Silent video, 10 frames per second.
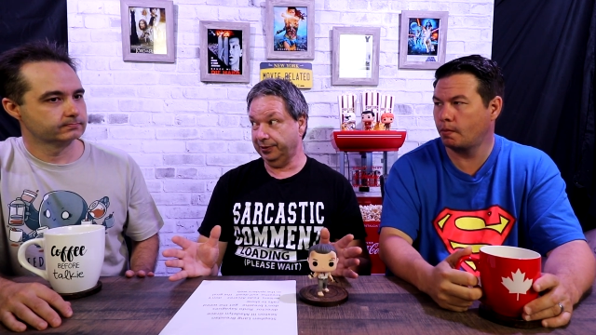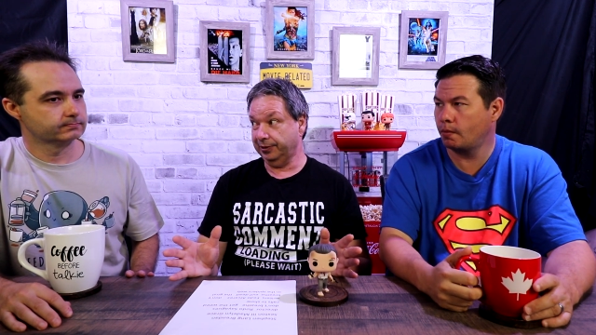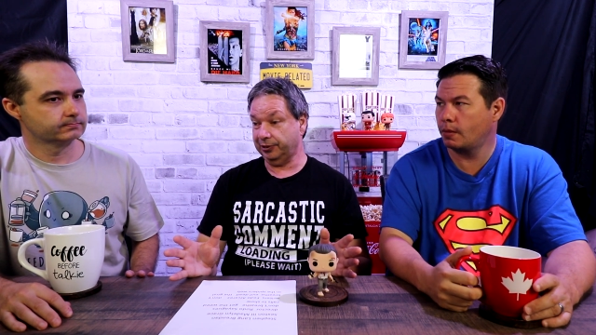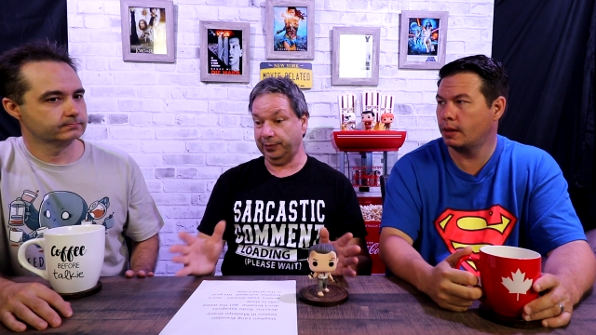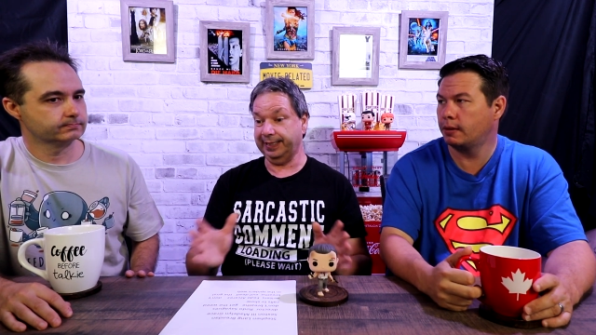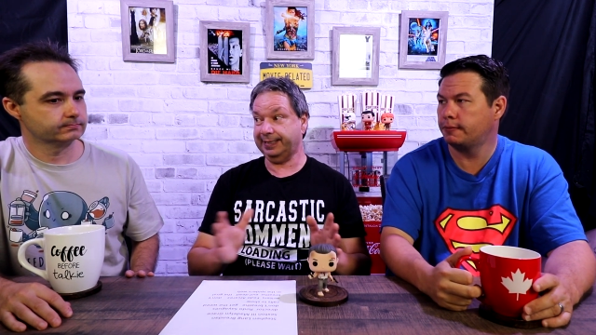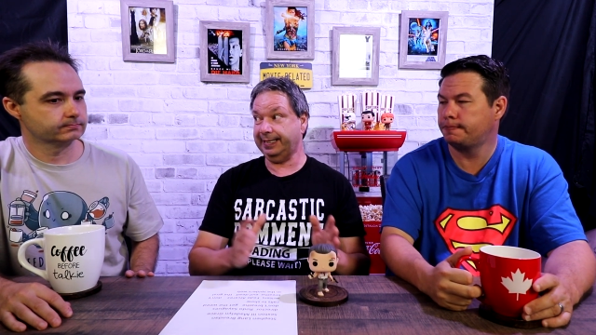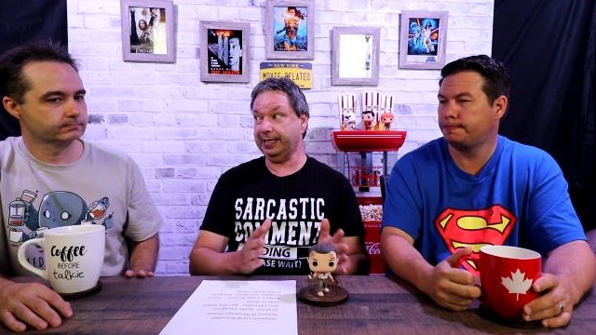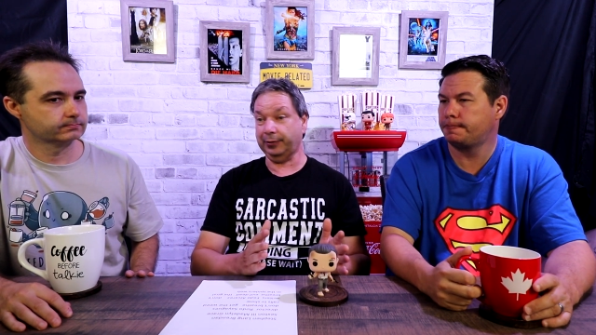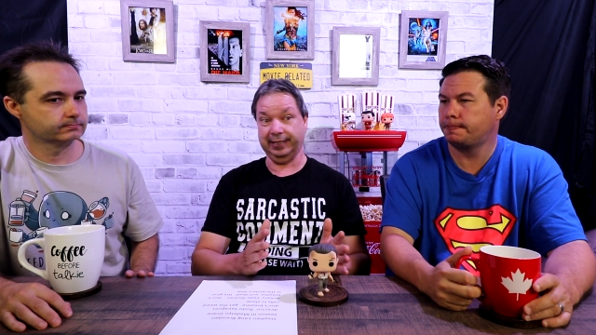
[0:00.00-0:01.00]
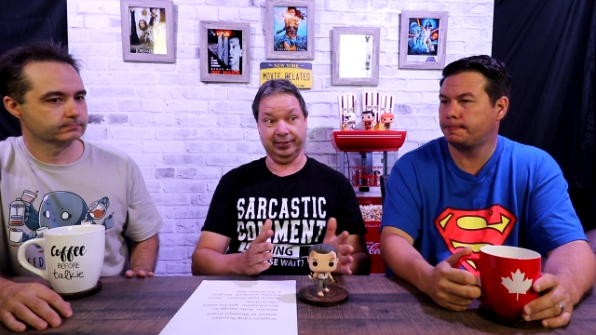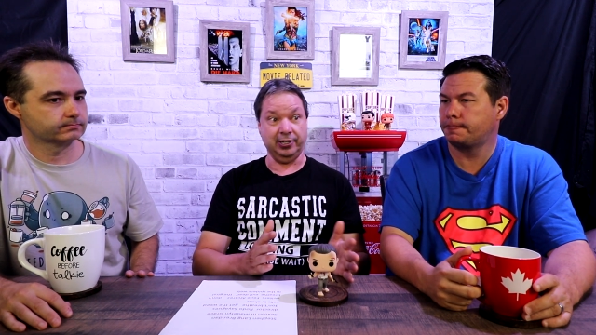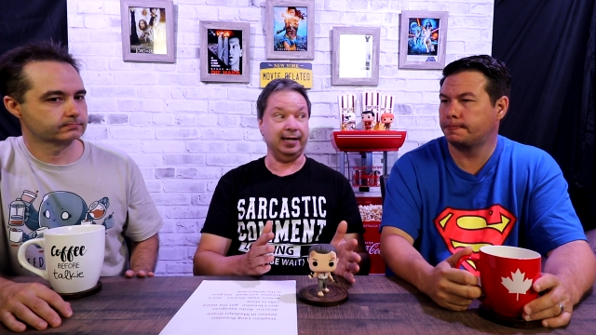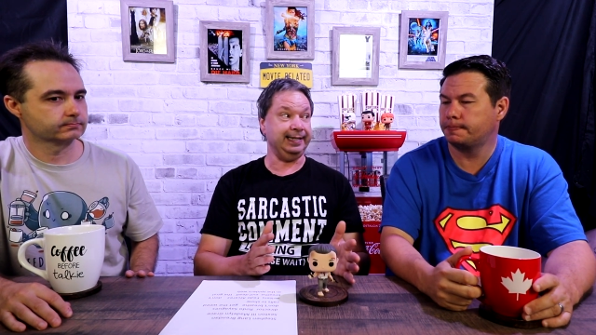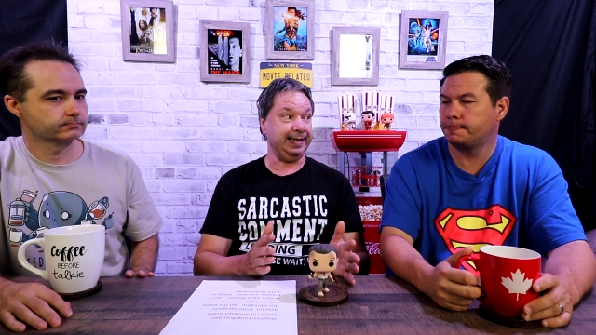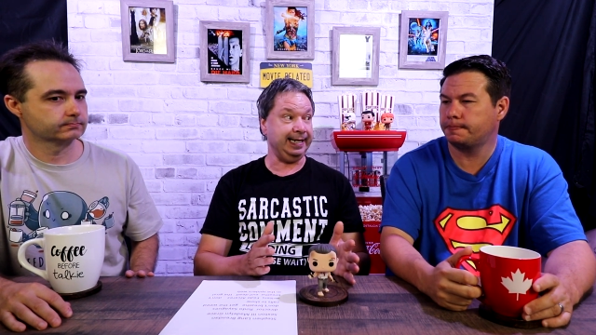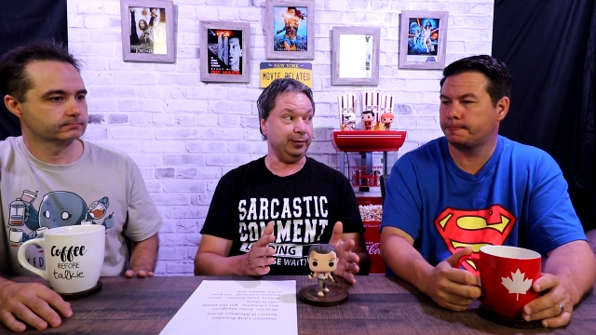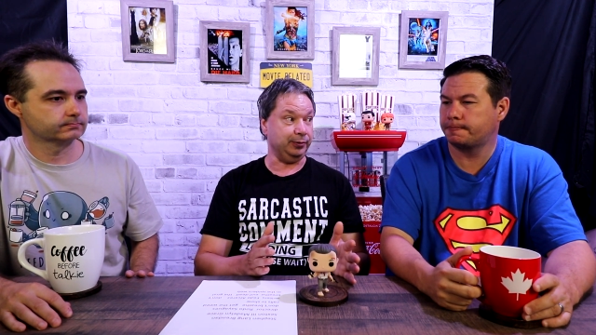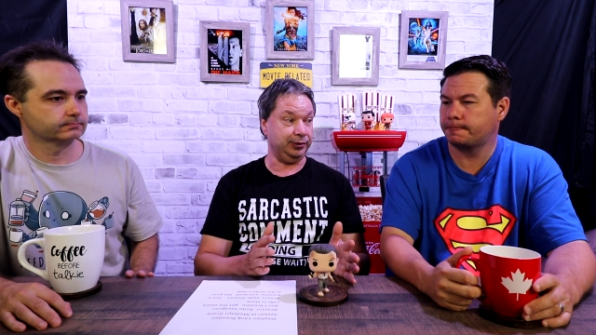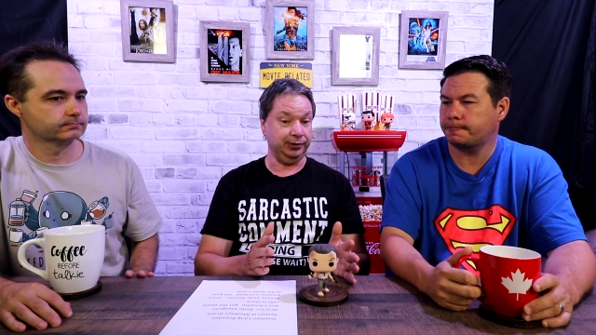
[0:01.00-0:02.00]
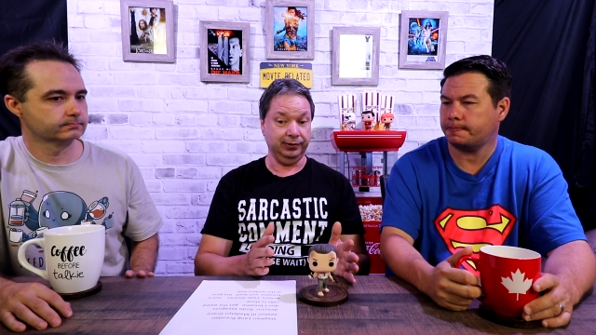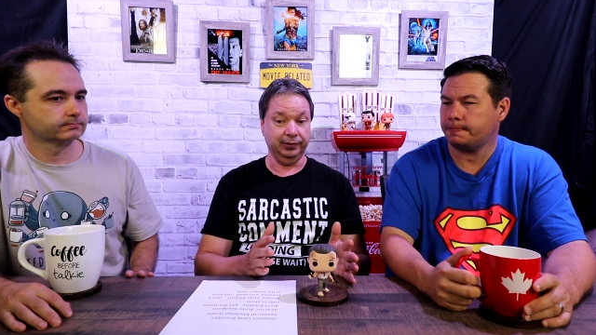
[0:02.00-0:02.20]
Speaker 1: So his secret is not let out.